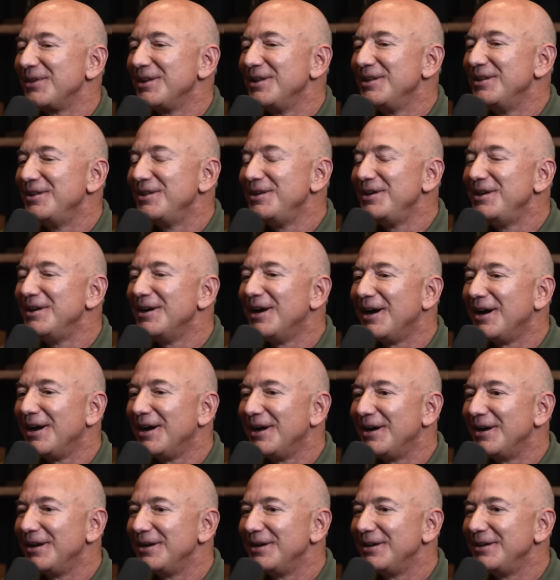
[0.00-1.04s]

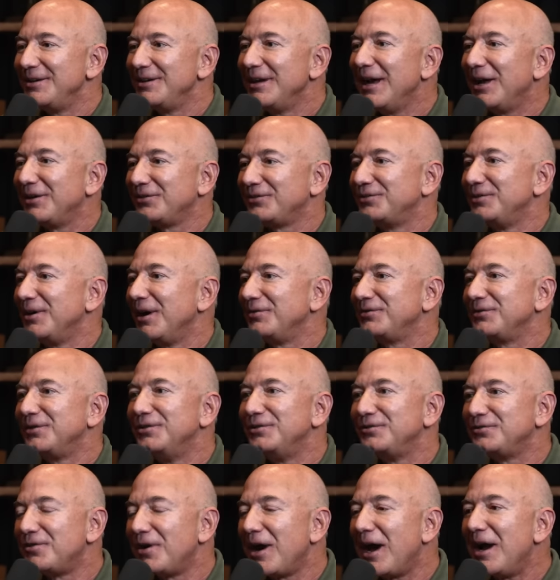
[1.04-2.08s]
you have to
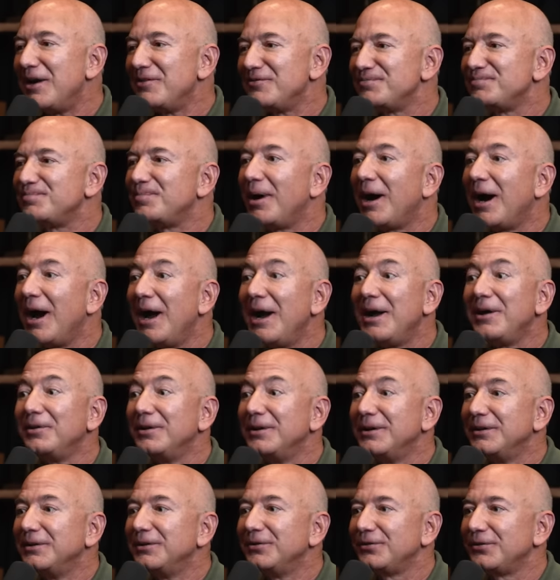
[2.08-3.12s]
drive
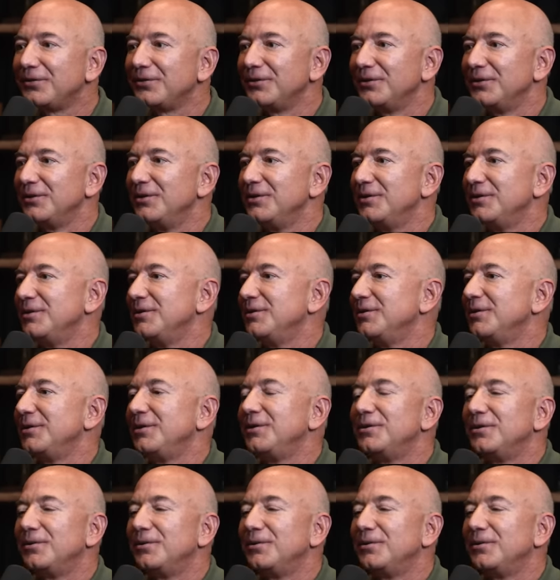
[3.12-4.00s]
pilings, you